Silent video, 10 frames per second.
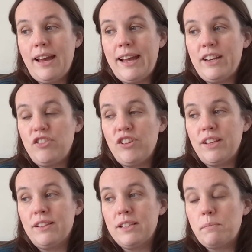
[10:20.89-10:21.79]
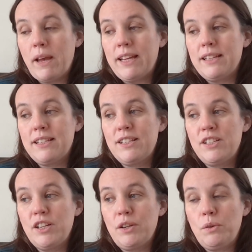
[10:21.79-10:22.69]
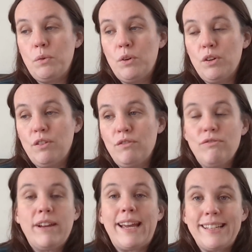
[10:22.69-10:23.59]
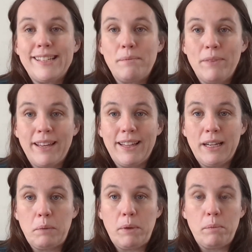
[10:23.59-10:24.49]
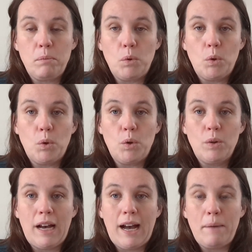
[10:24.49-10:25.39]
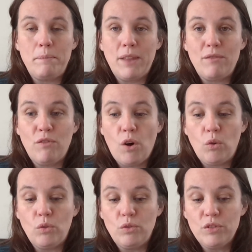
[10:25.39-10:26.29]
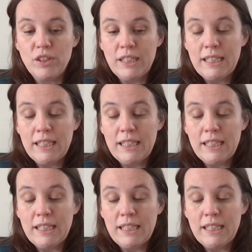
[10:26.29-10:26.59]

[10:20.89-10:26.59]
energy and the space to create something a little bit more involved.